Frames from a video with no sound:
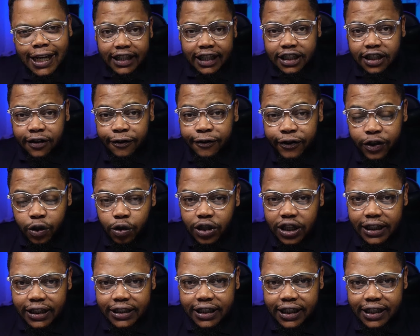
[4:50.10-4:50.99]
There's a few
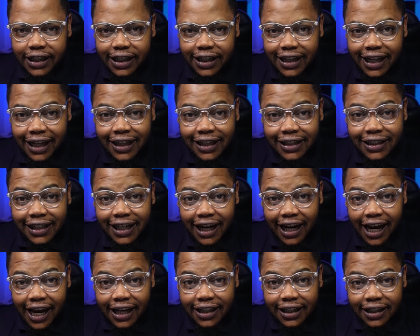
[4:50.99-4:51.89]
things in it that this
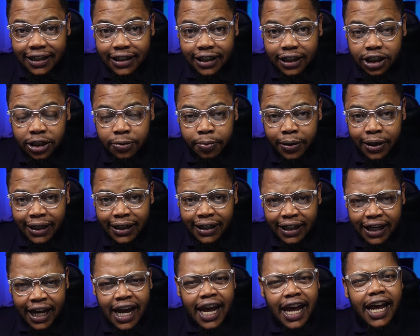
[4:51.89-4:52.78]
client is
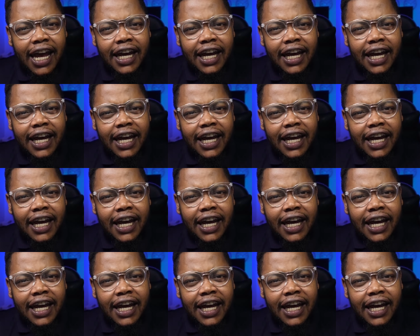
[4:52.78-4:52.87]
explaining